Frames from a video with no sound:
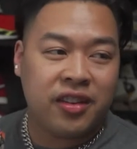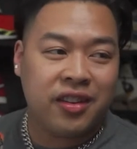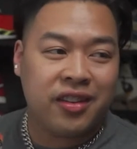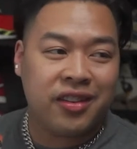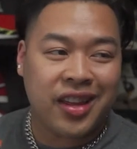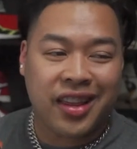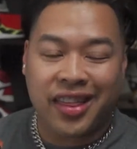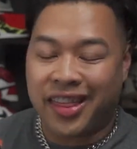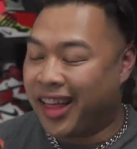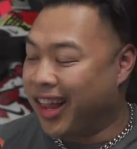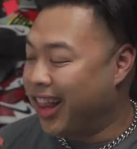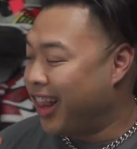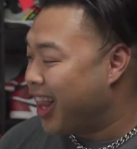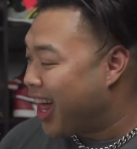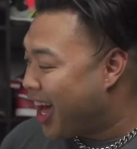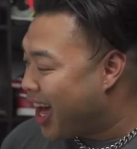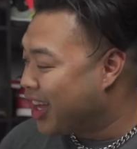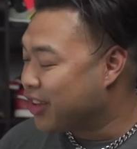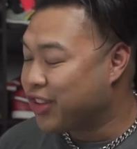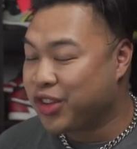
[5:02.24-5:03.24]
is the
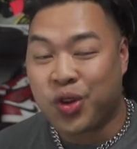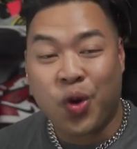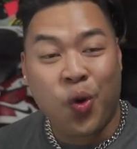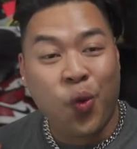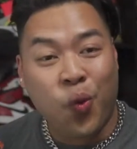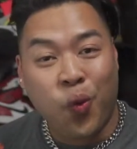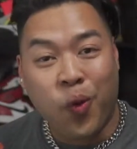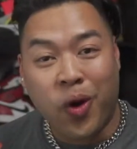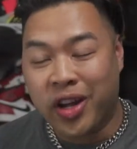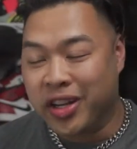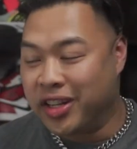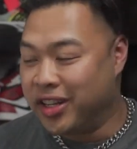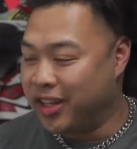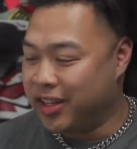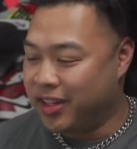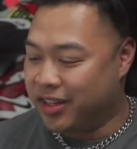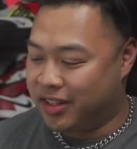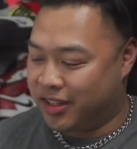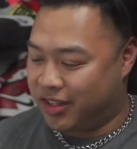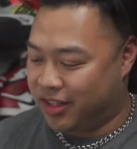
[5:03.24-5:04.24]
last one.
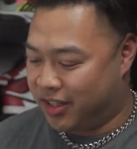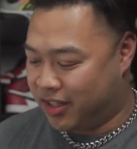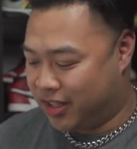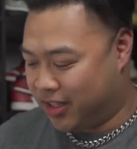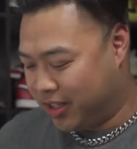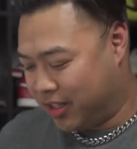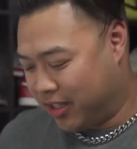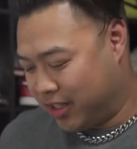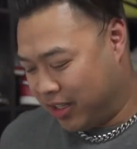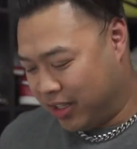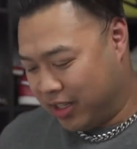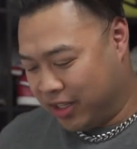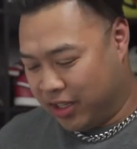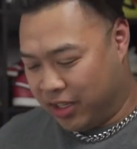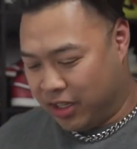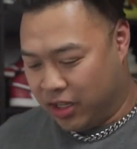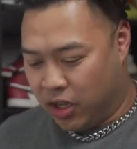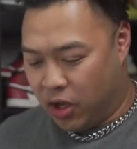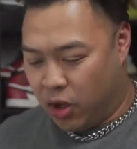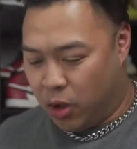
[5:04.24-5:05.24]

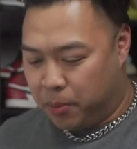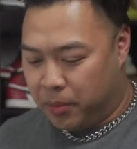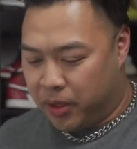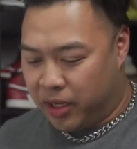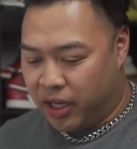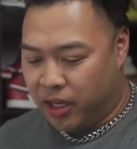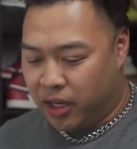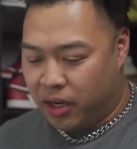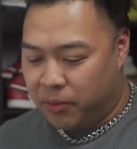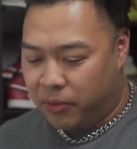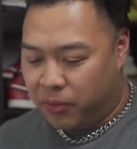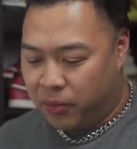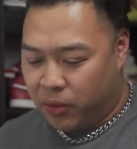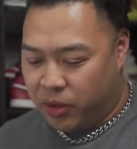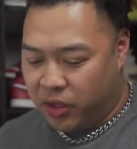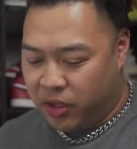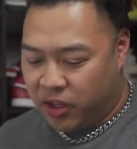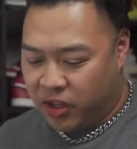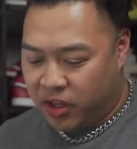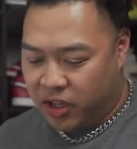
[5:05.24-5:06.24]
Opening up for
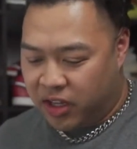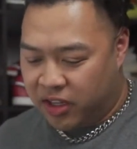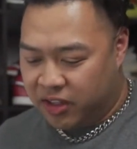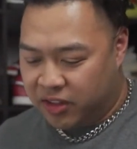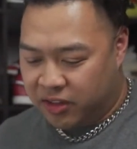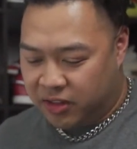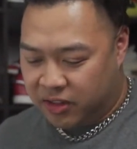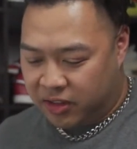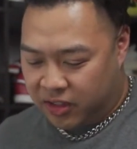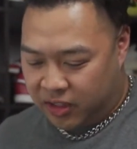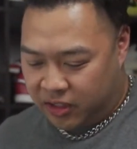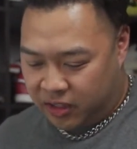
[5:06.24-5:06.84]
you guys.